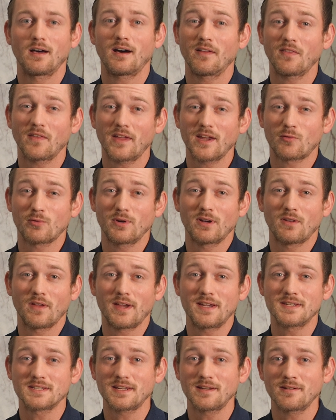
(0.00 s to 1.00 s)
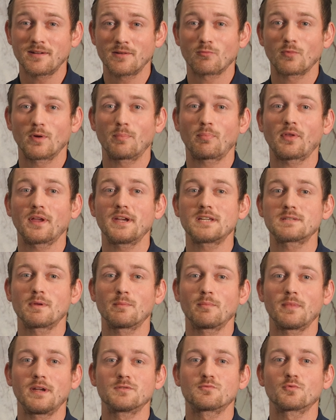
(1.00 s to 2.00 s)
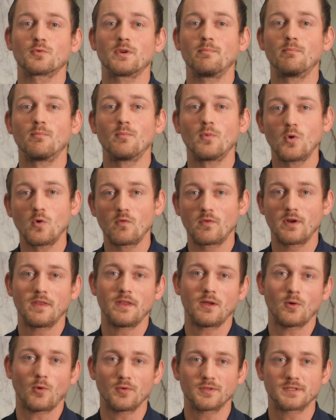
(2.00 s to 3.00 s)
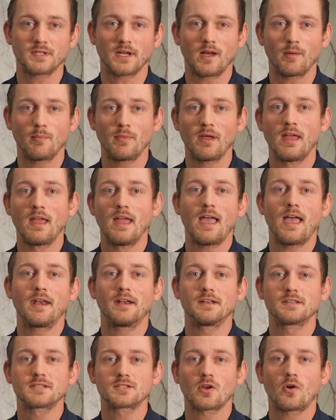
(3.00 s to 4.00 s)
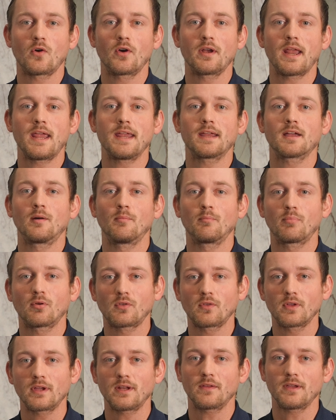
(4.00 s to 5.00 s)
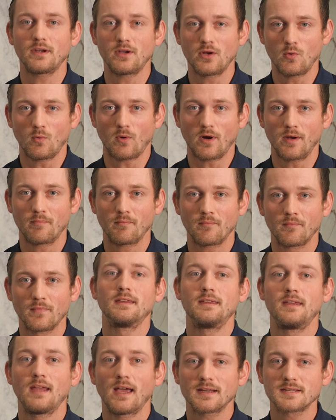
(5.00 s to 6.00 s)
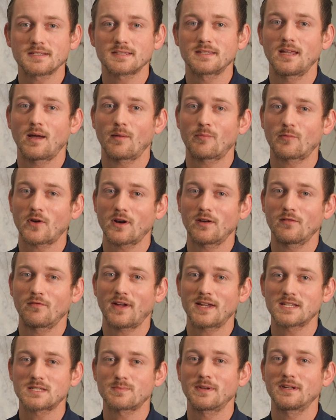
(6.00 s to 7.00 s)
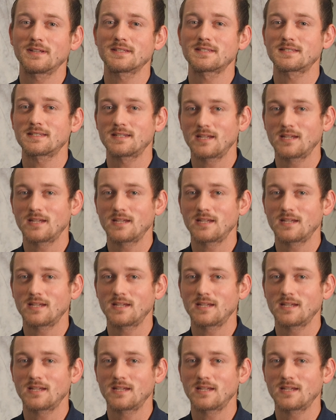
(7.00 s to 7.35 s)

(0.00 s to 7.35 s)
Unlike reglazing, replacement means removing the old tub and installing a completely new one. Yes, the upfront investment is